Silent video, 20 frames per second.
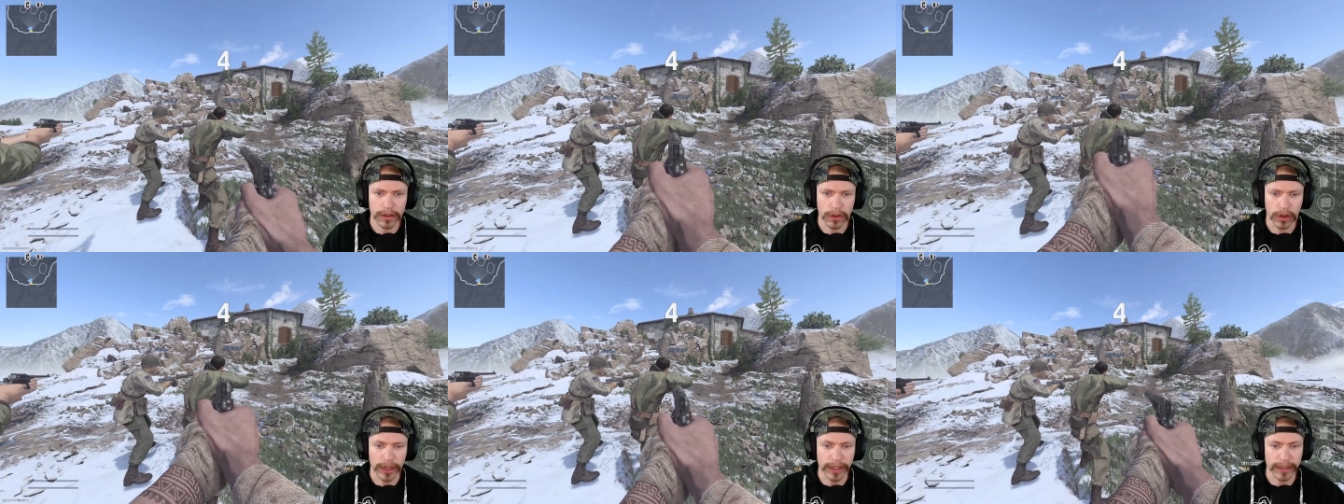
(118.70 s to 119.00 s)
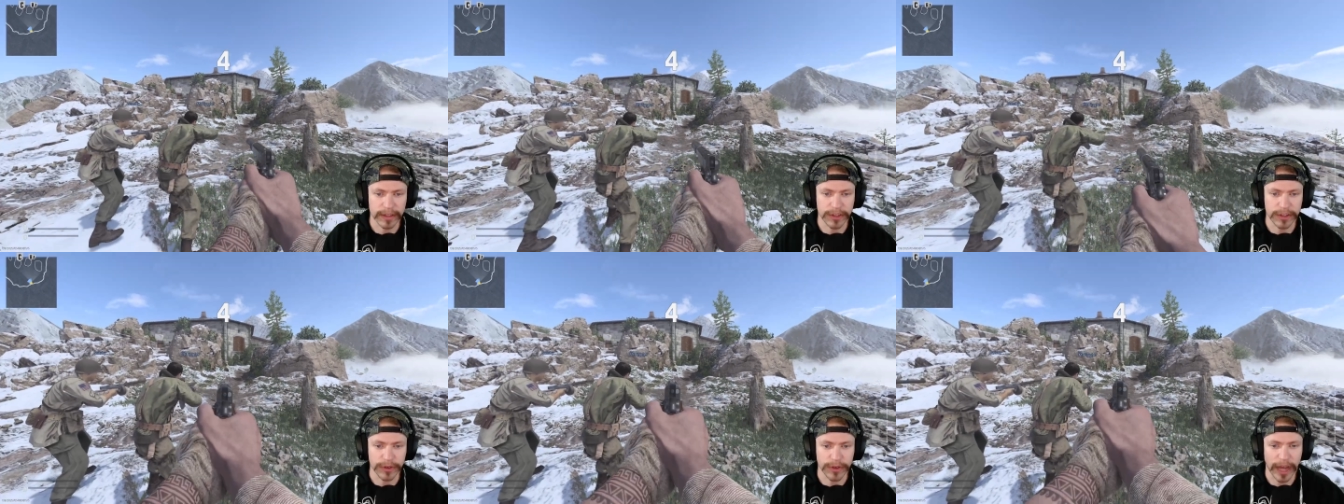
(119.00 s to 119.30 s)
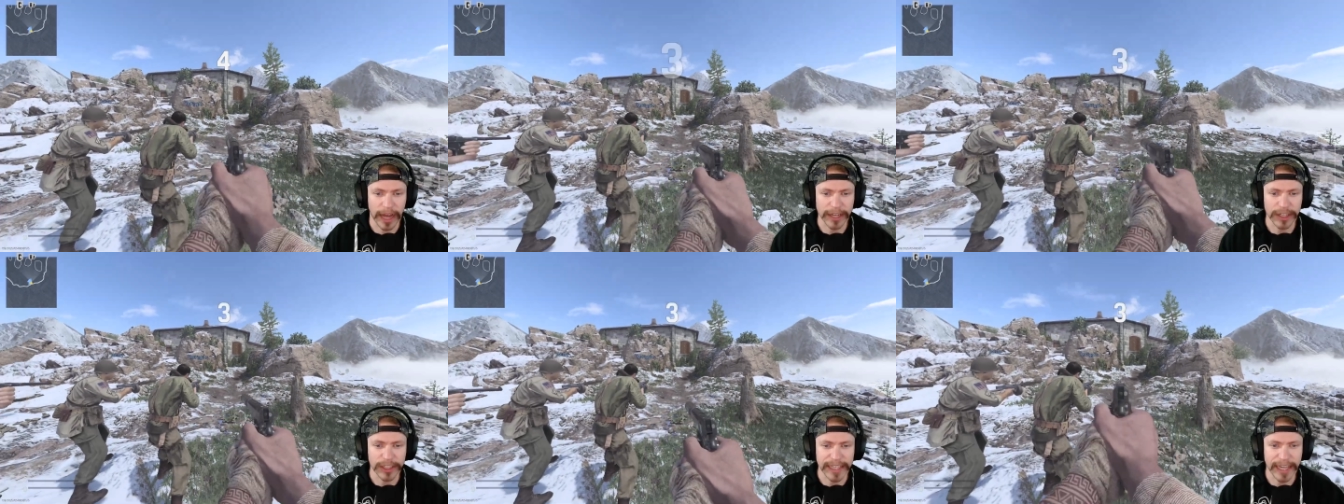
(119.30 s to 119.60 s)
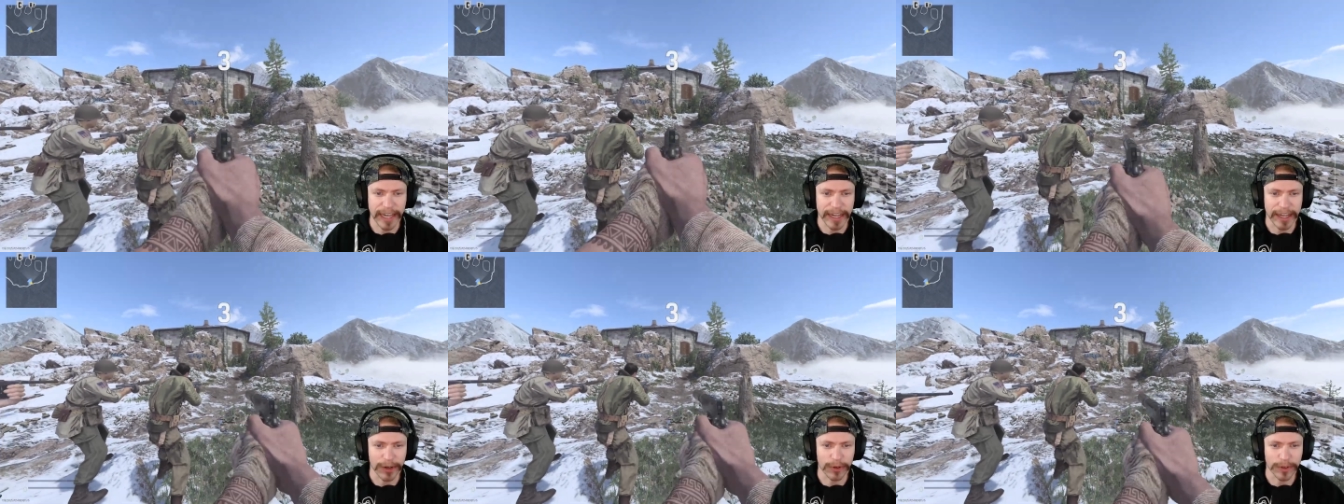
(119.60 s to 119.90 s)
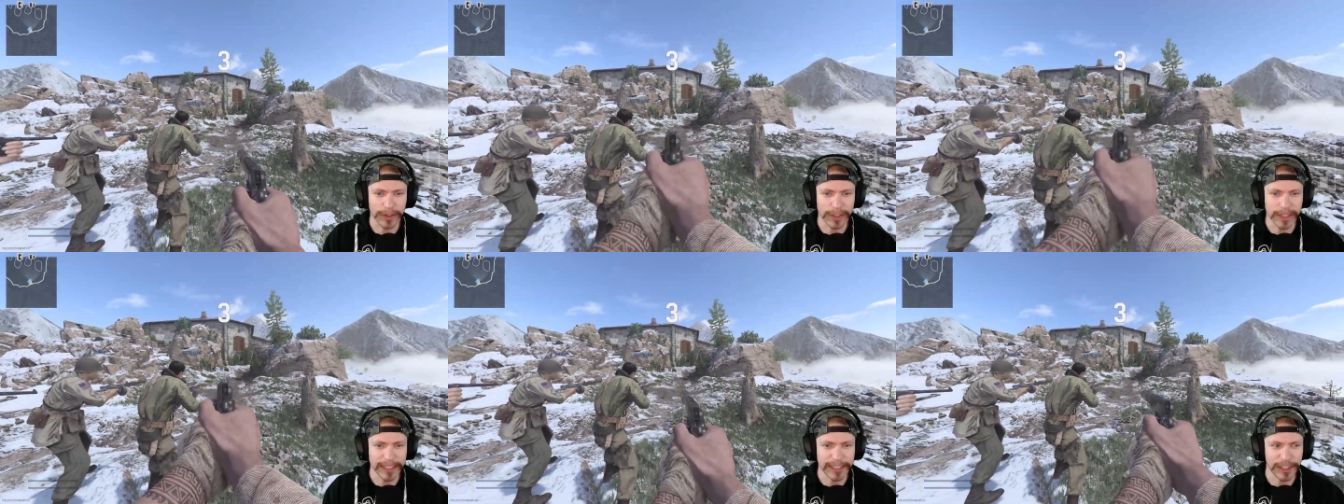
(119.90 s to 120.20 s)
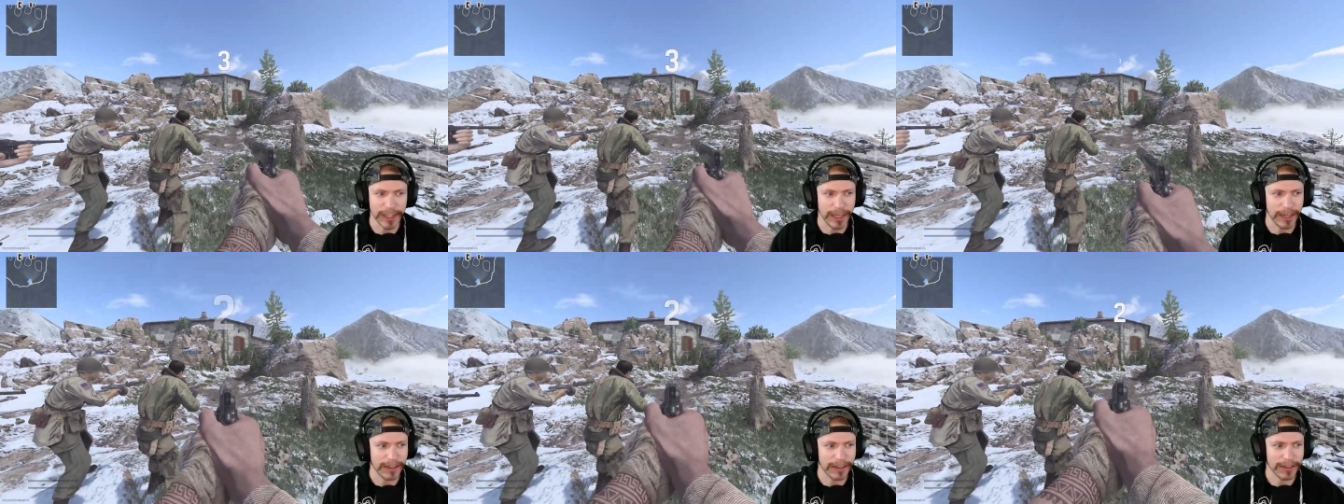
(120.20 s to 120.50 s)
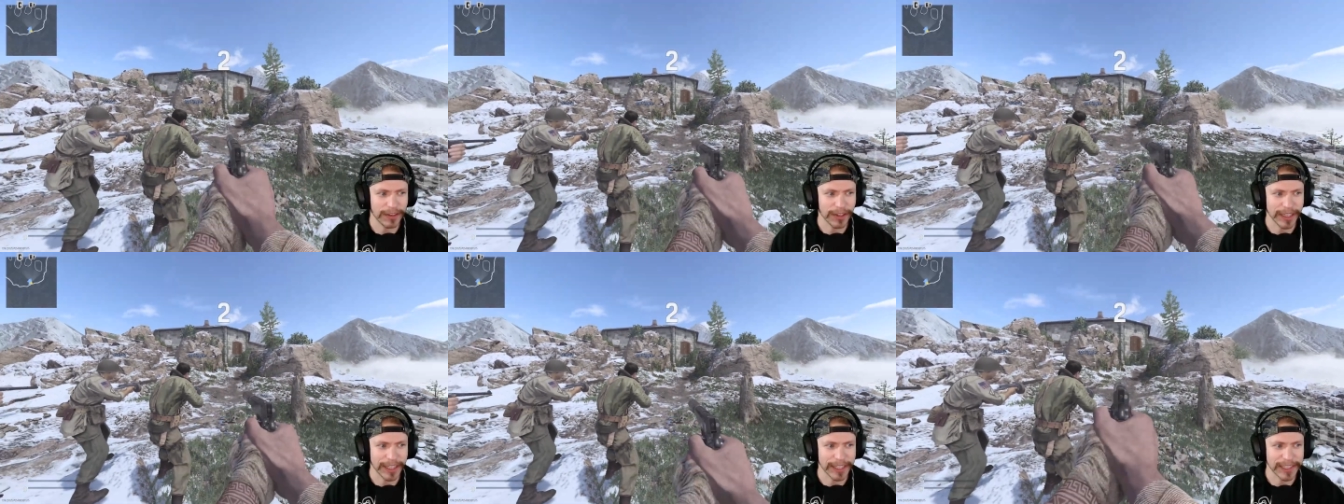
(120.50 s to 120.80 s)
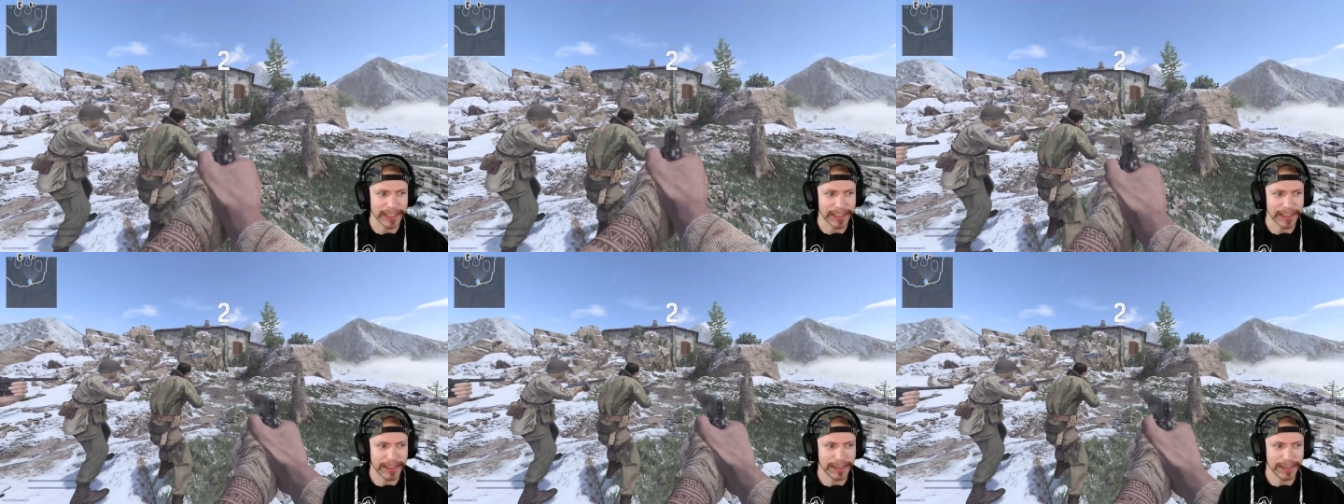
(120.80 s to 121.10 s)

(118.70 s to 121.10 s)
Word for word: Look at, dude, I just can't get over this shit. Look at this.